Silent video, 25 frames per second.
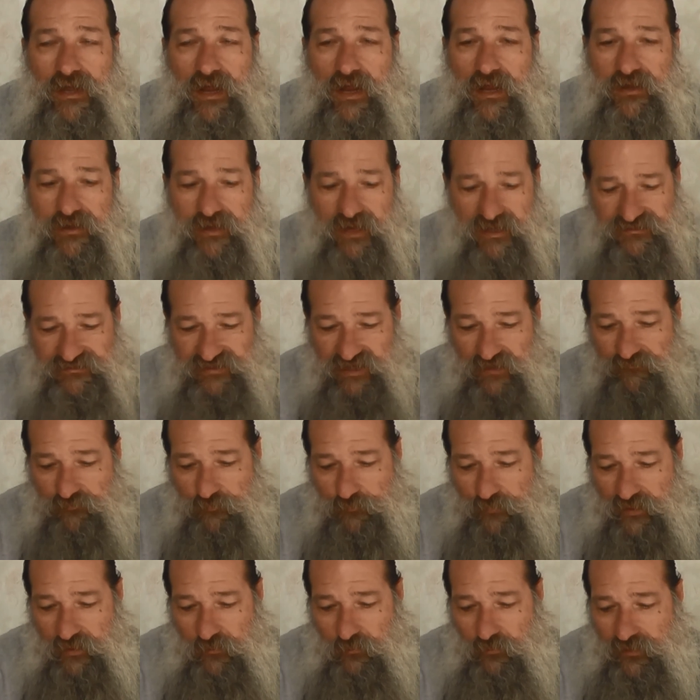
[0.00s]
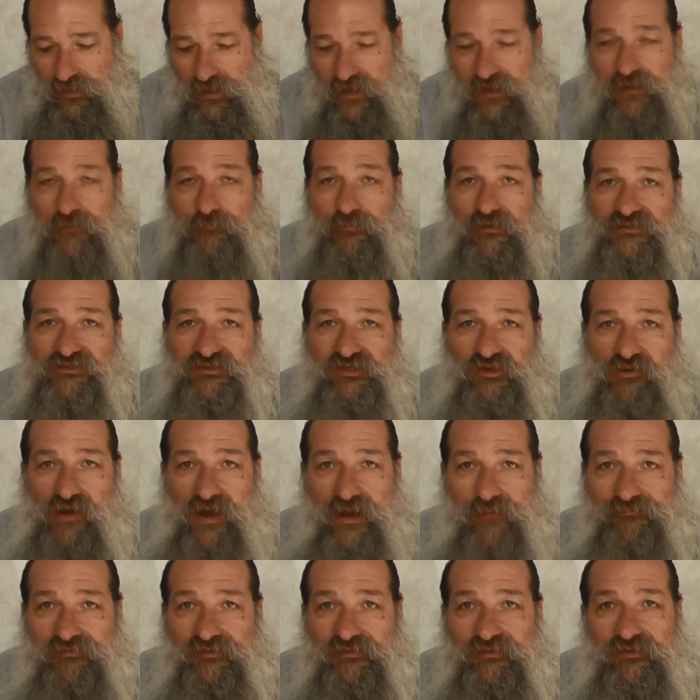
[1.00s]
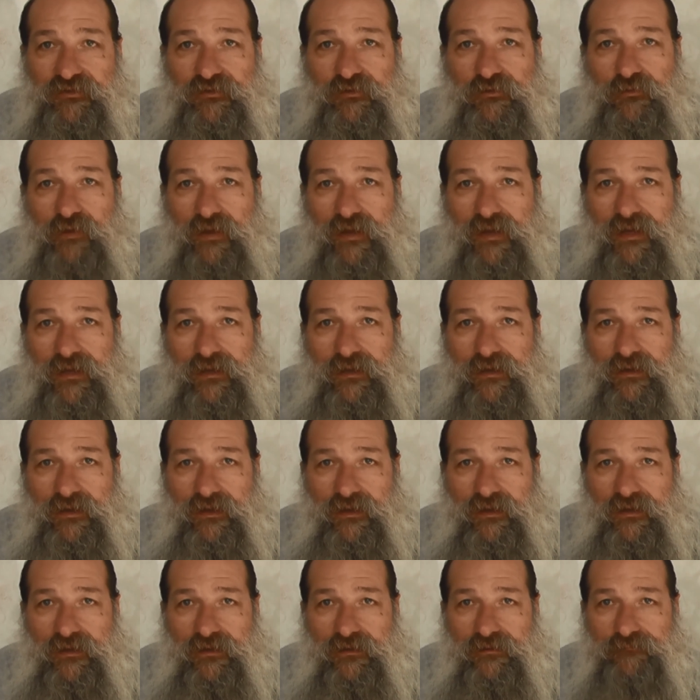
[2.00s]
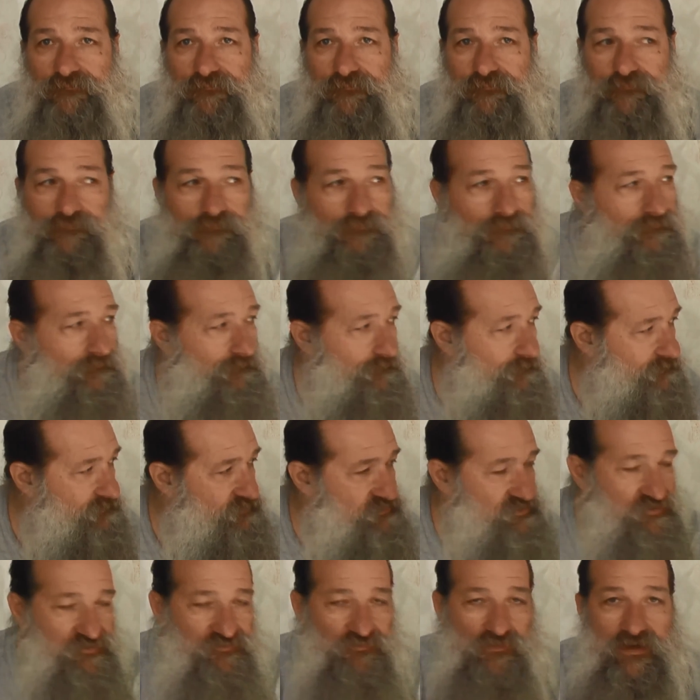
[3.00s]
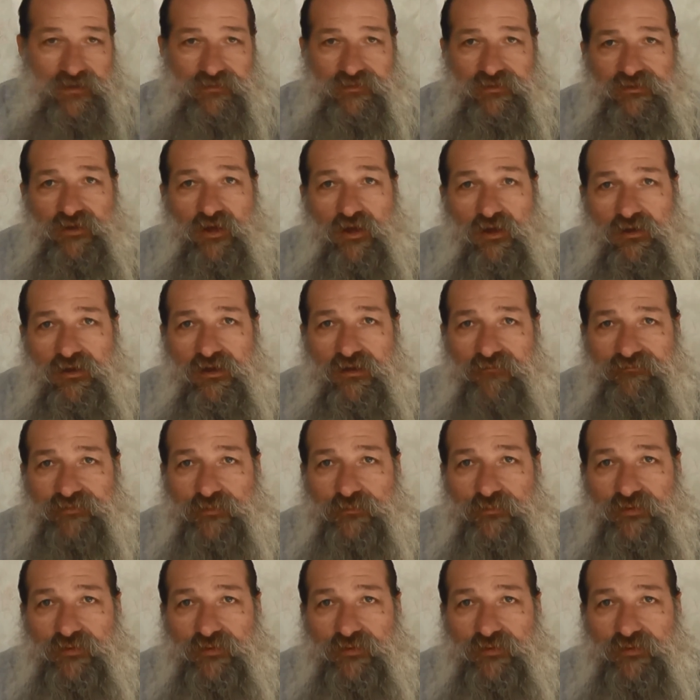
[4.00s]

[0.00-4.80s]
Hey, you guys have a big one. I got a bunch of crap to do, and just ran the dog off.